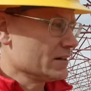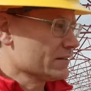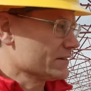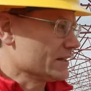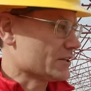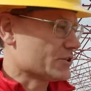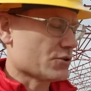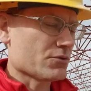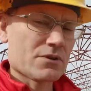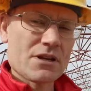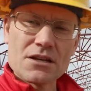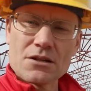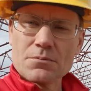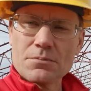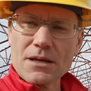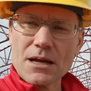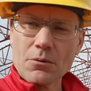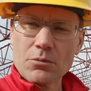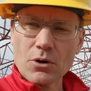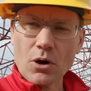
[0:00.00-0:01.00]
that you need to
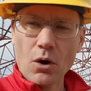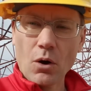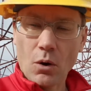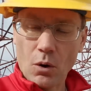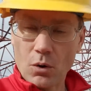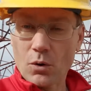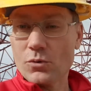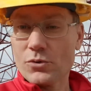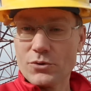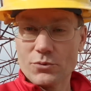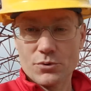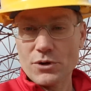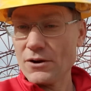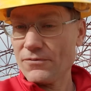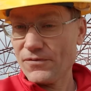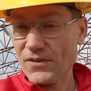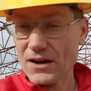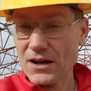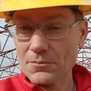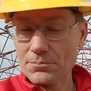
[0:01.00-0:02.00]
be able to hold the
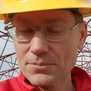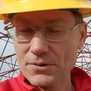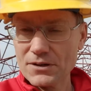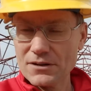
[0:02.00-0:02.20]
roof up,